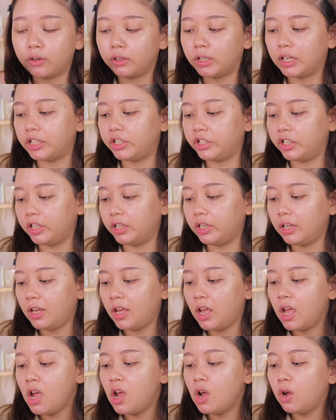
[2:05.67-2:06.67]
foundation
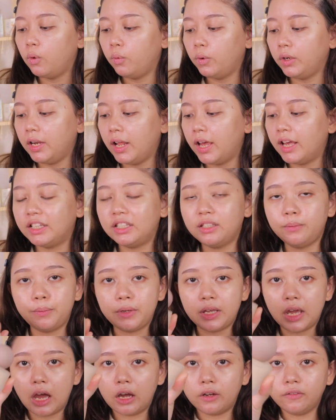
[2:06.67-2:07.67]
with
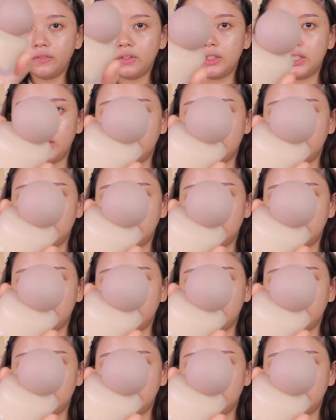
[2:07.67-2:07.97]
SPF